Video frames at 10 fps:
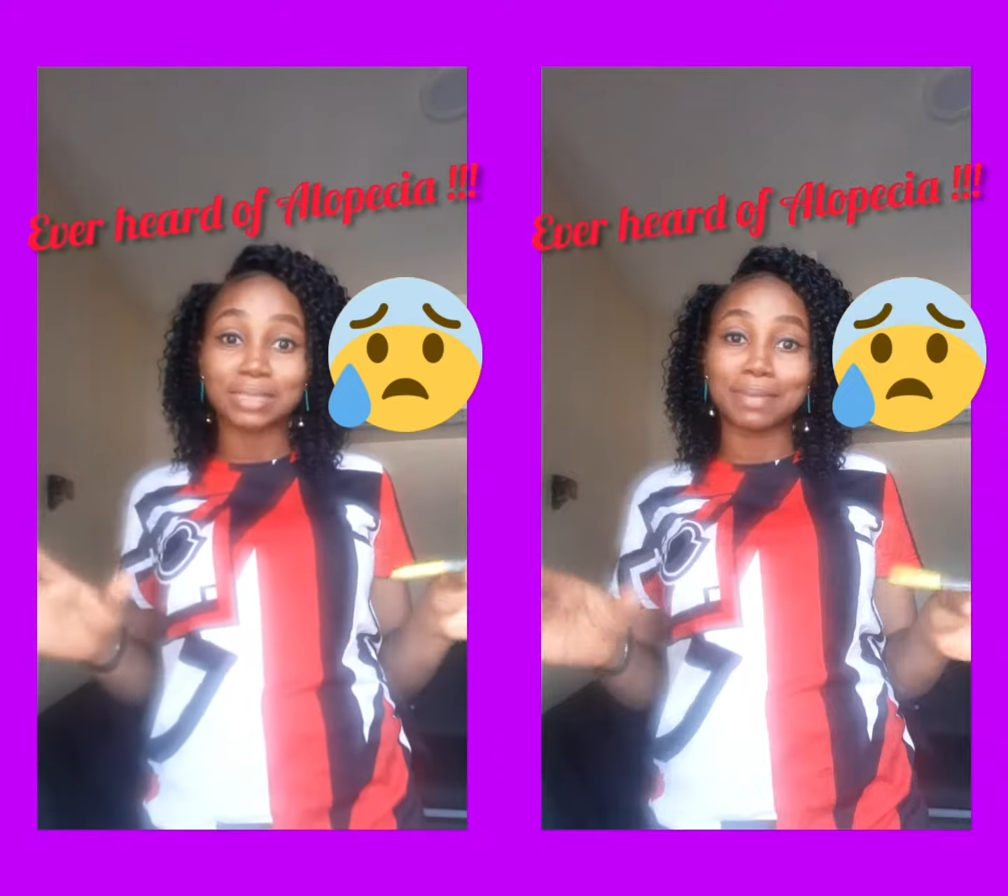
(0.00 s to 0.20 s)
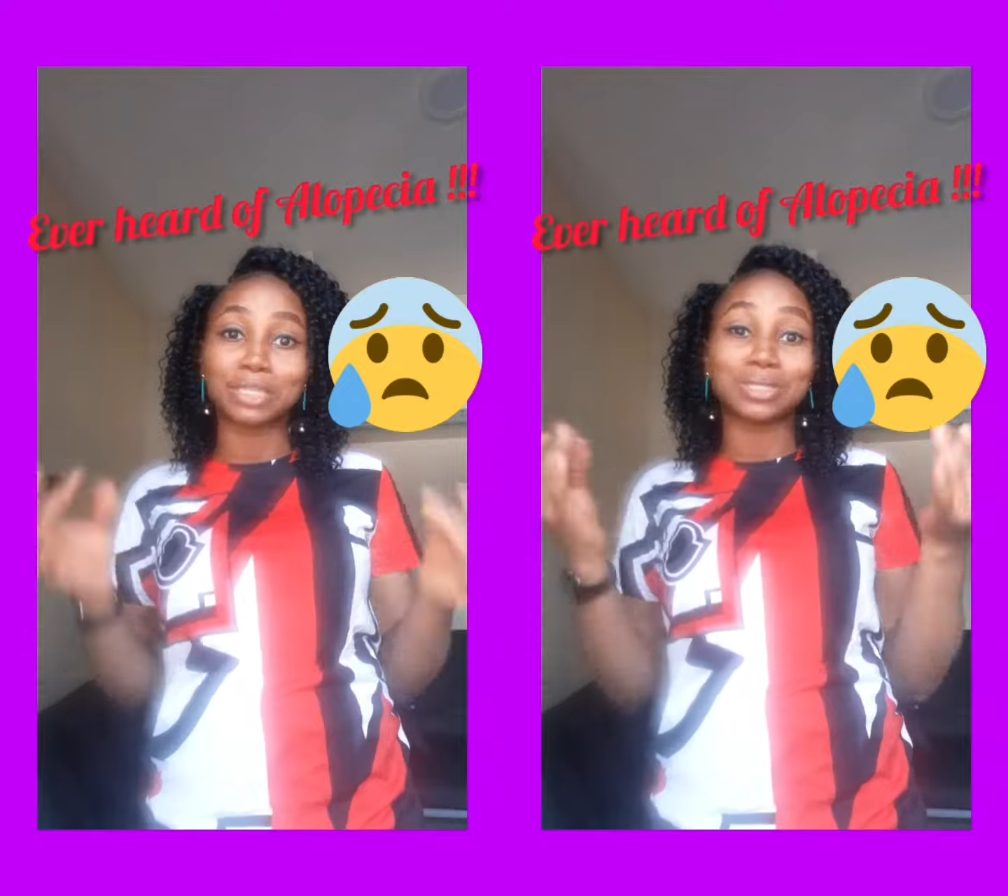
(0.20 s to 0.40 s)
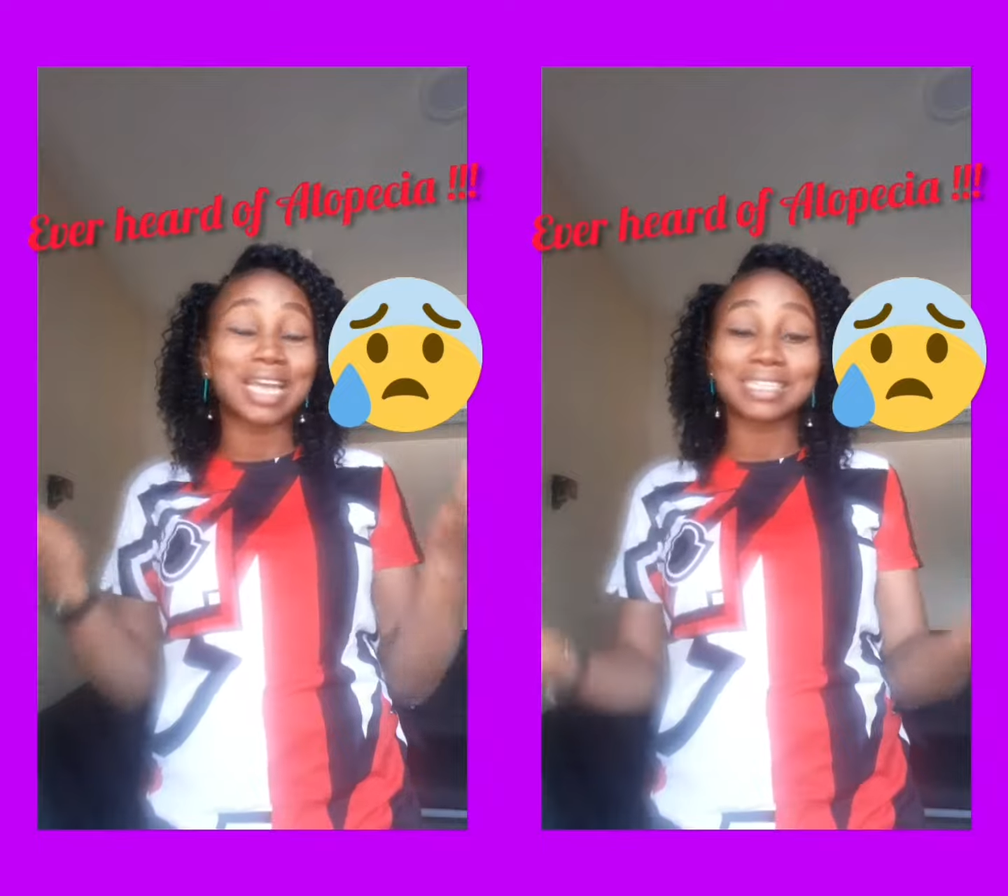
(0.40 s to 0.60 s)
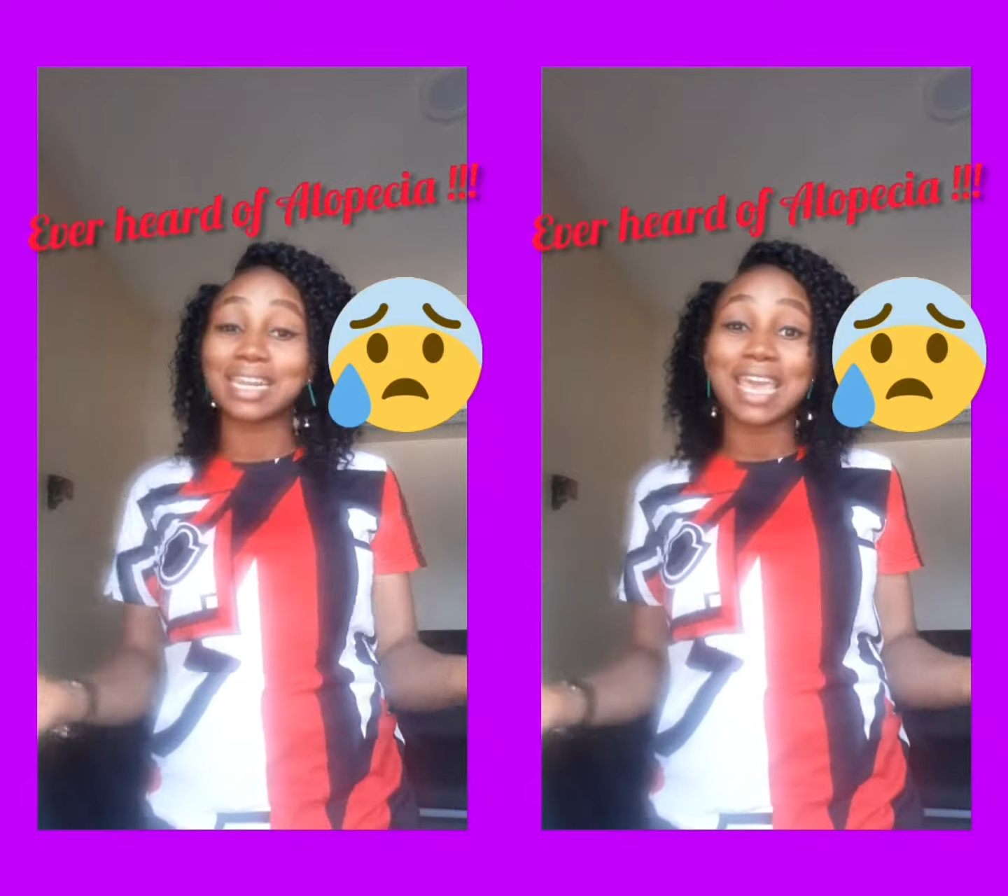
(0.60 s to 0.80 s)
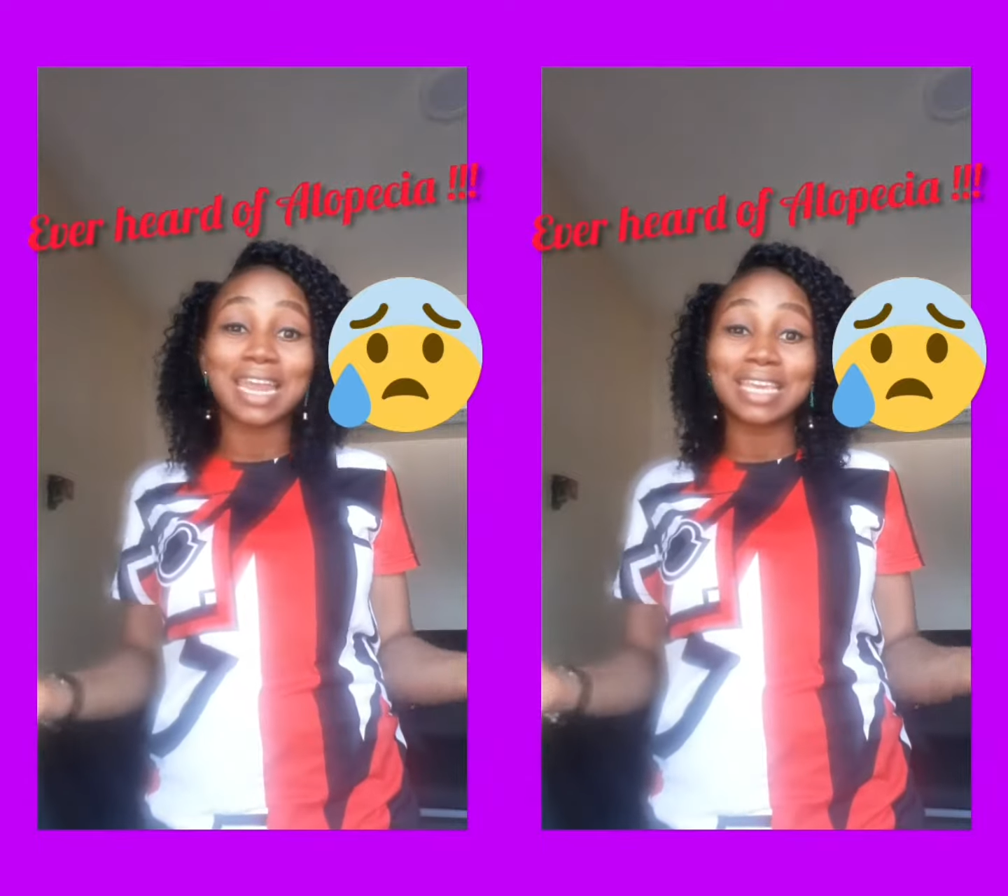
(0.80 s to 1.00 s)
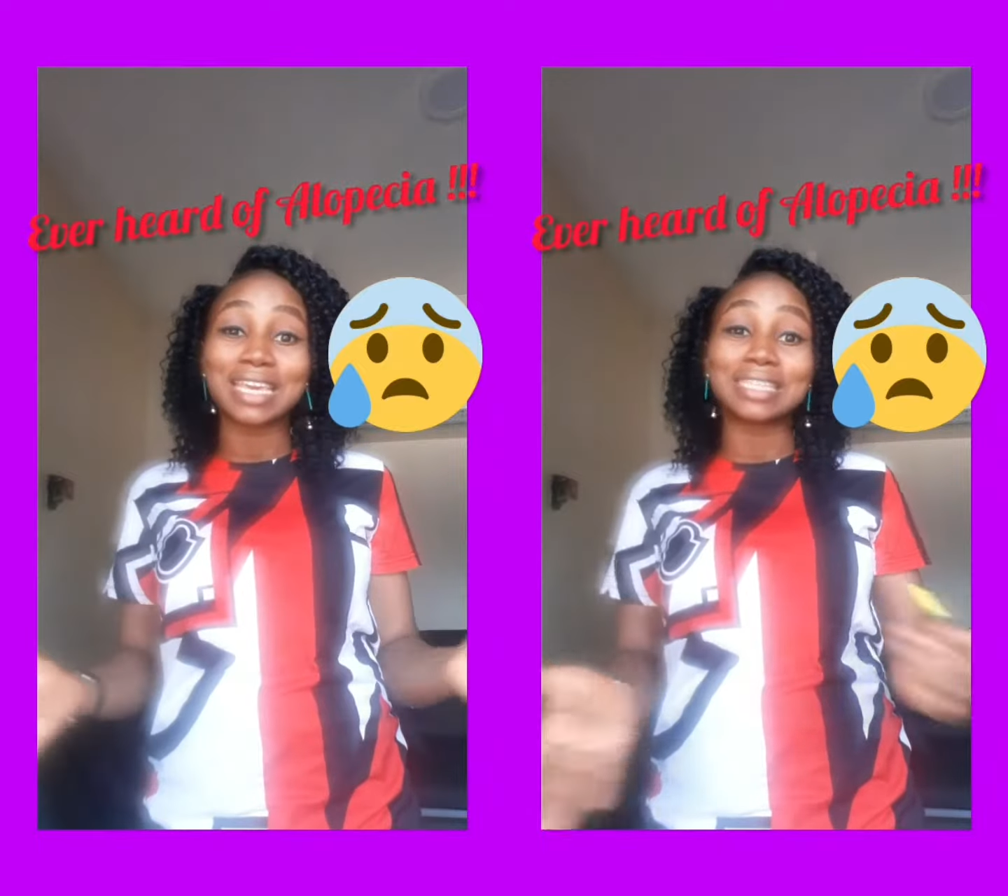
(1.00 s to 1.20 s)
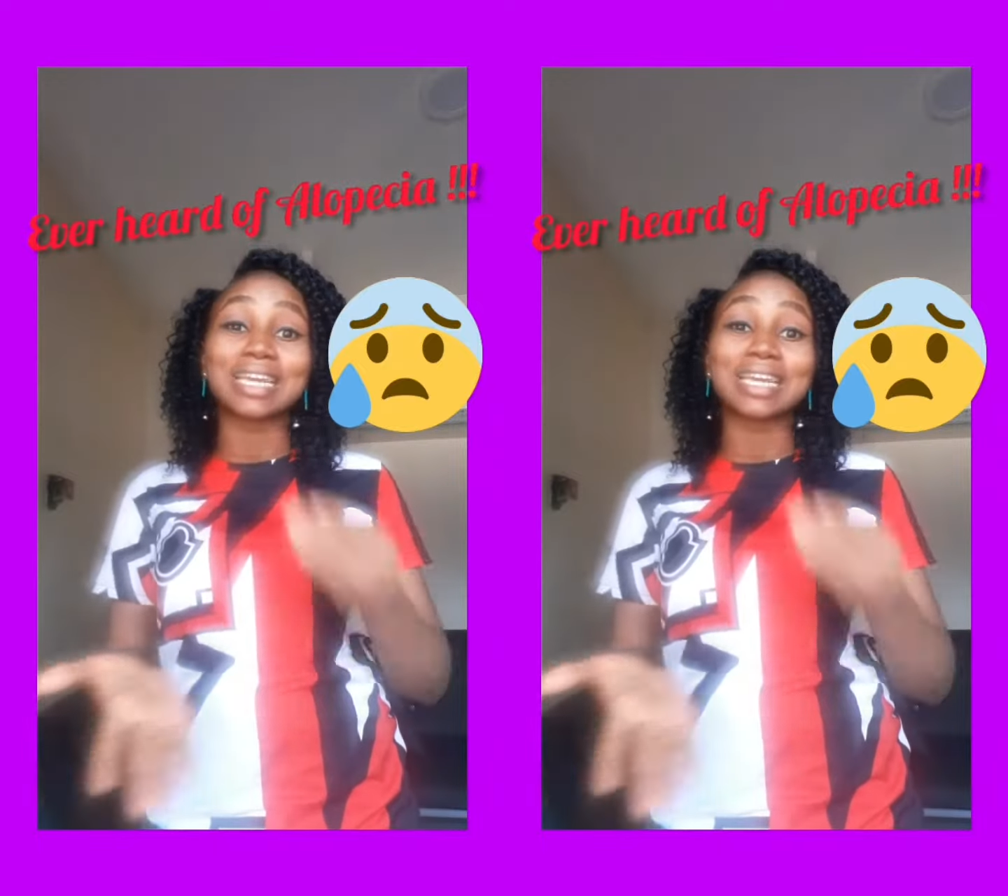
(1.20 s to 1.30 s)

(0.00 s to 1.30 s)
men at an early age,